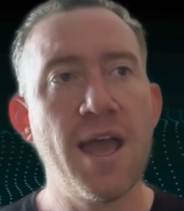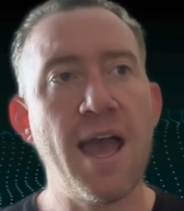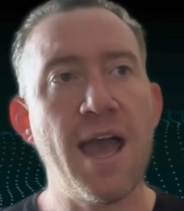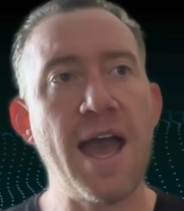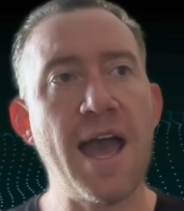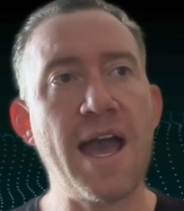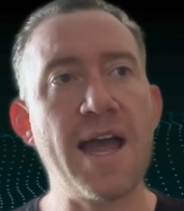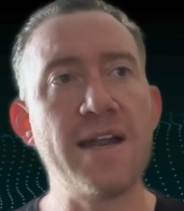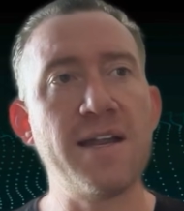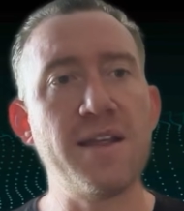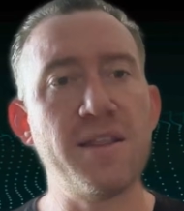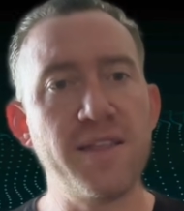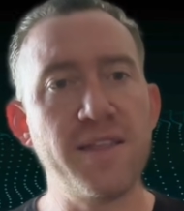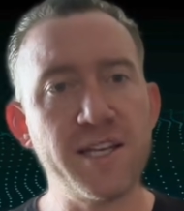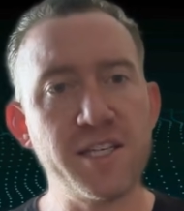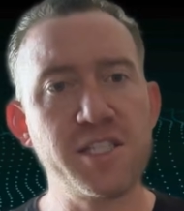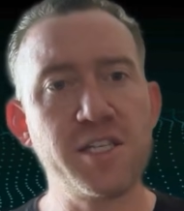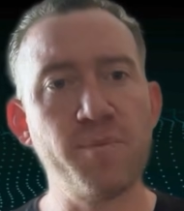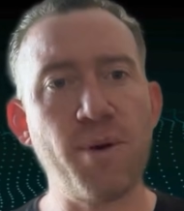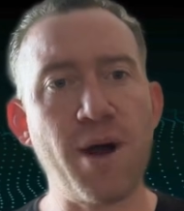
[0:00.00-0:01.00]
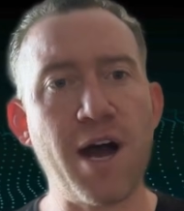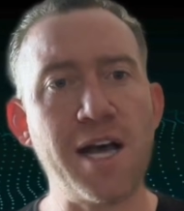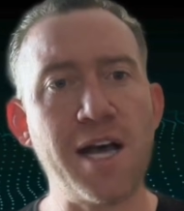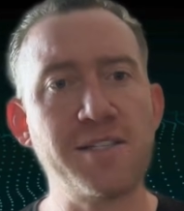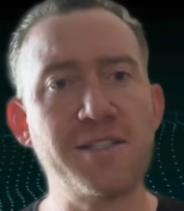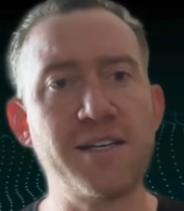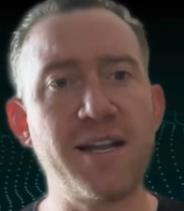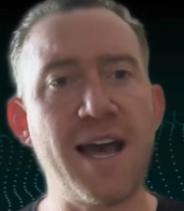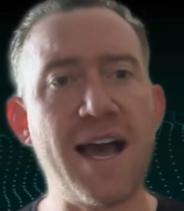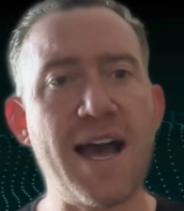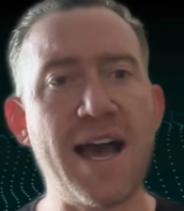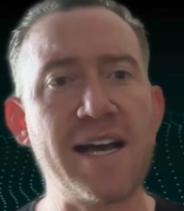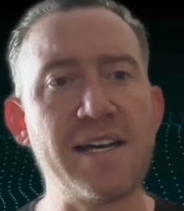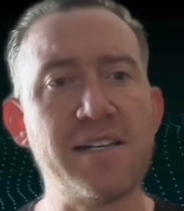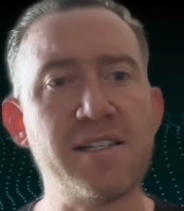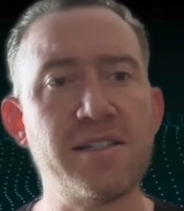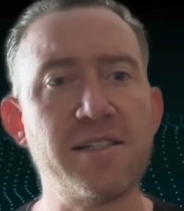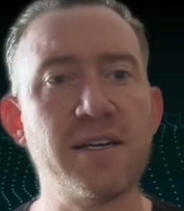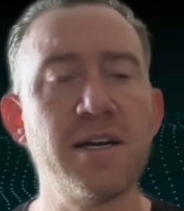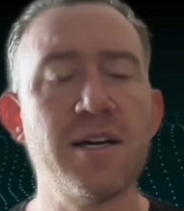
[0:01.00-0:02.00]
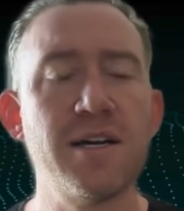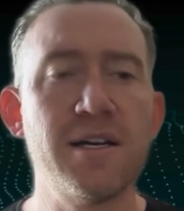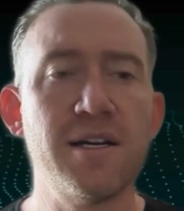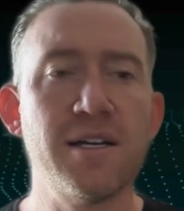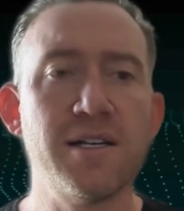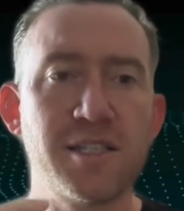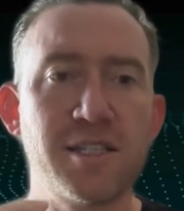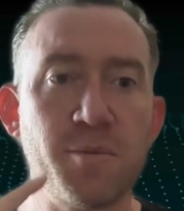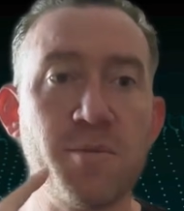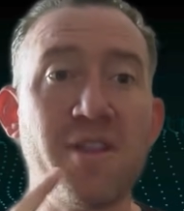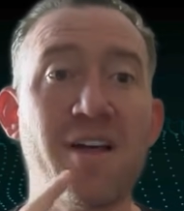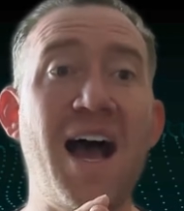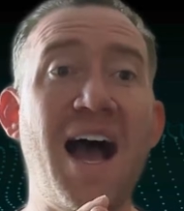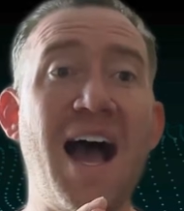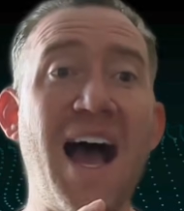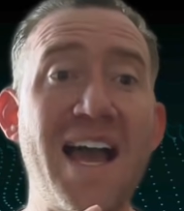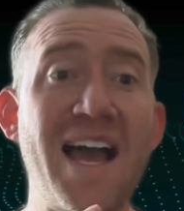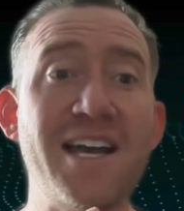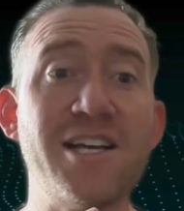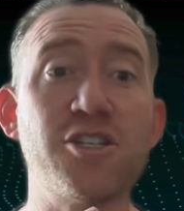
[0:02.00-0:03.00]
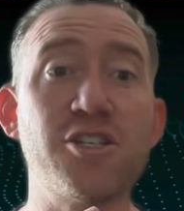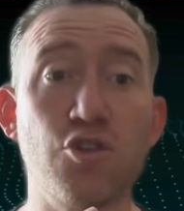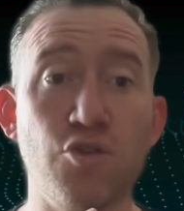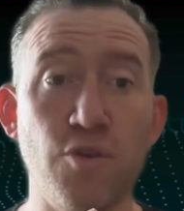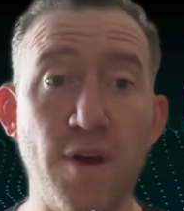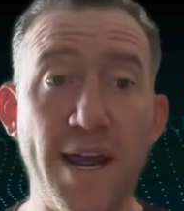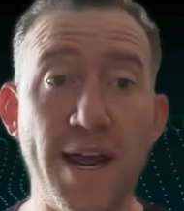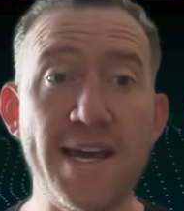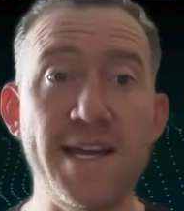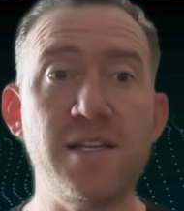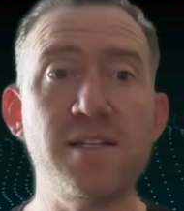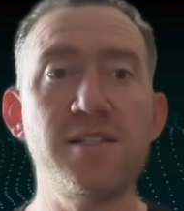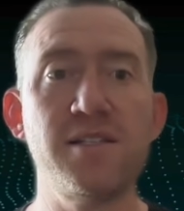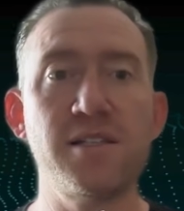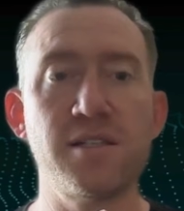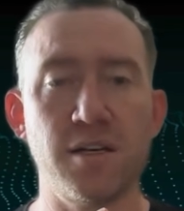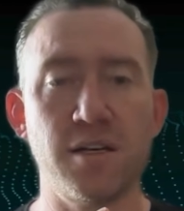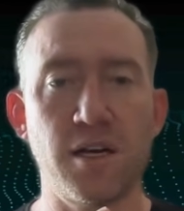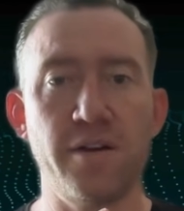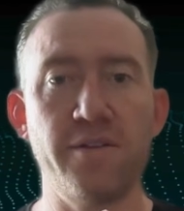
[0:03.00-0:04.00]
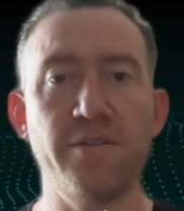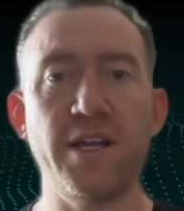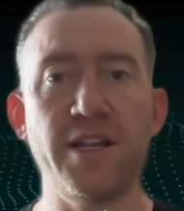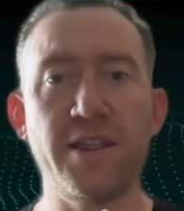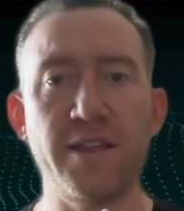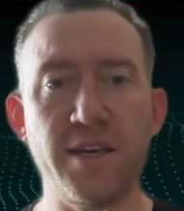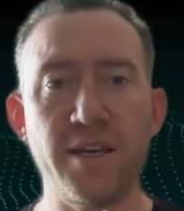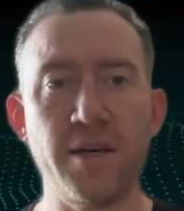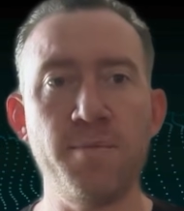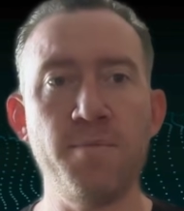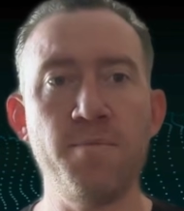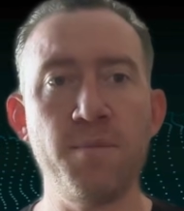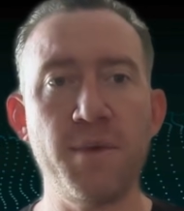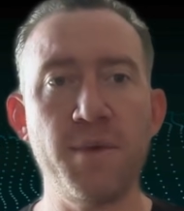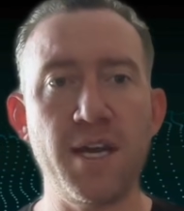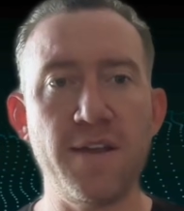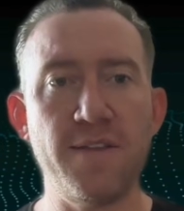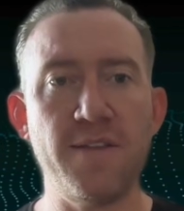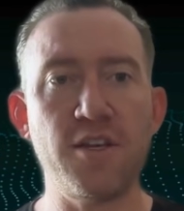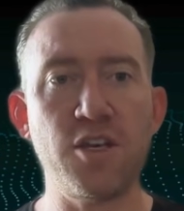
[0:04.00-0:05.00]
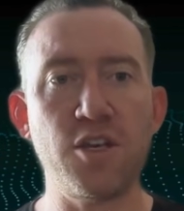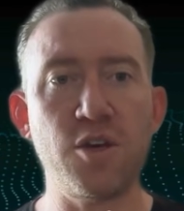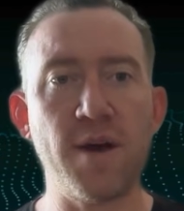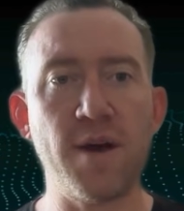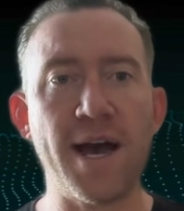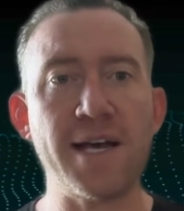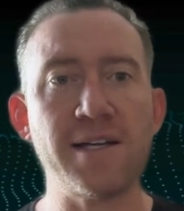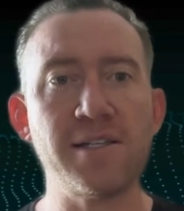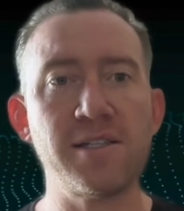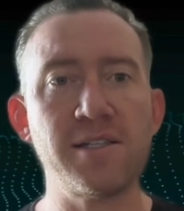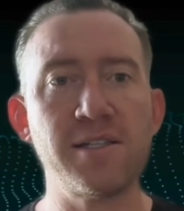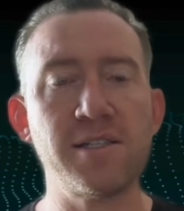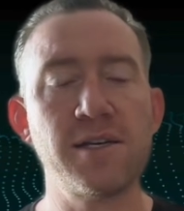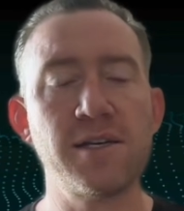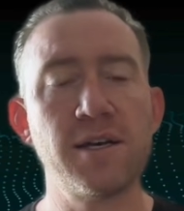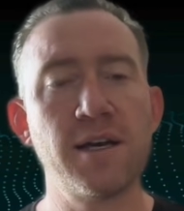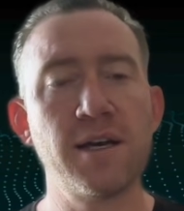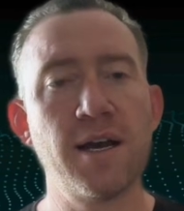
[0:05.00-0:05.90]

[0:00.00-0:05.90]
And this deposit has some of the highest grades of lithium in the US.